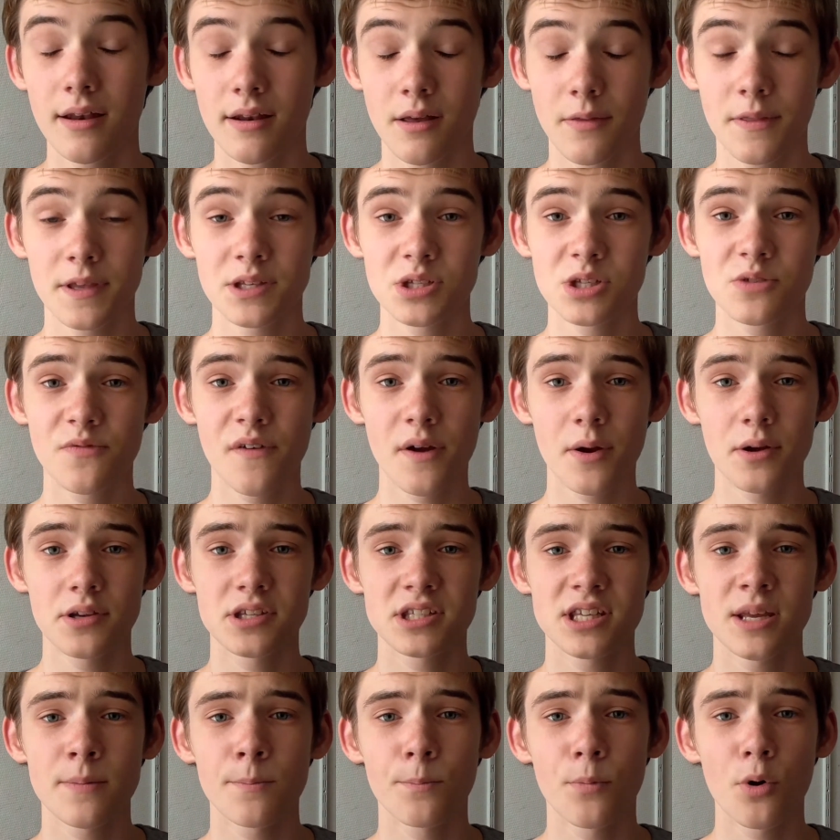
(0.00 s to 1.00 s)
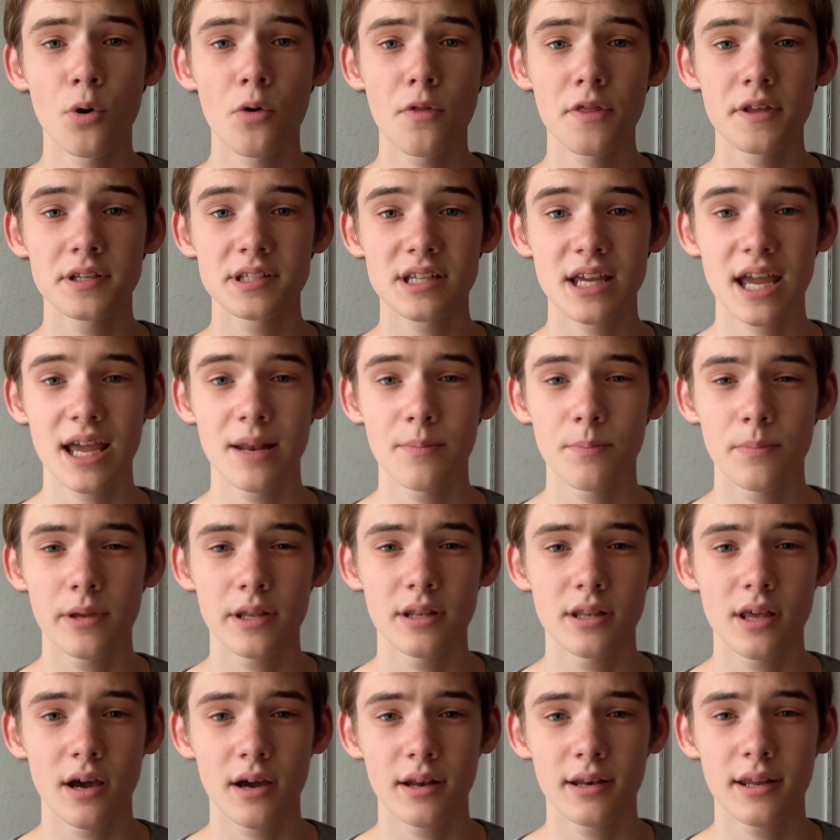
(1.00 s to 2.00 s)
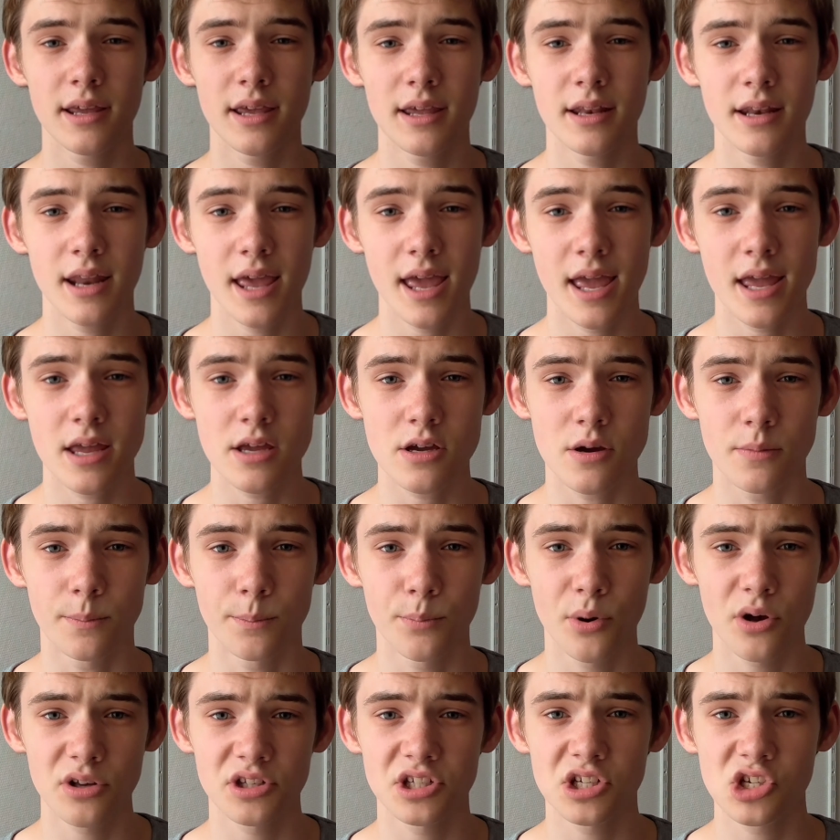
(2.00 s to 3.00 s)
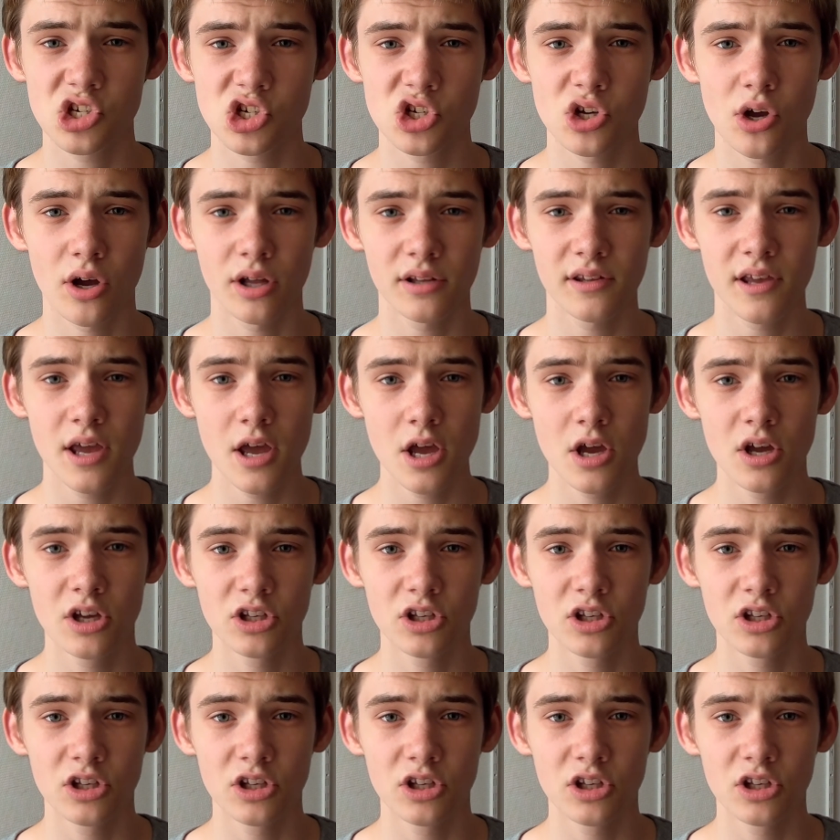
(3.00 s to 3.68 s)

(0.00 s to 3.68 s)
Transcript: Now this is very simple. This can be done in a composite shot.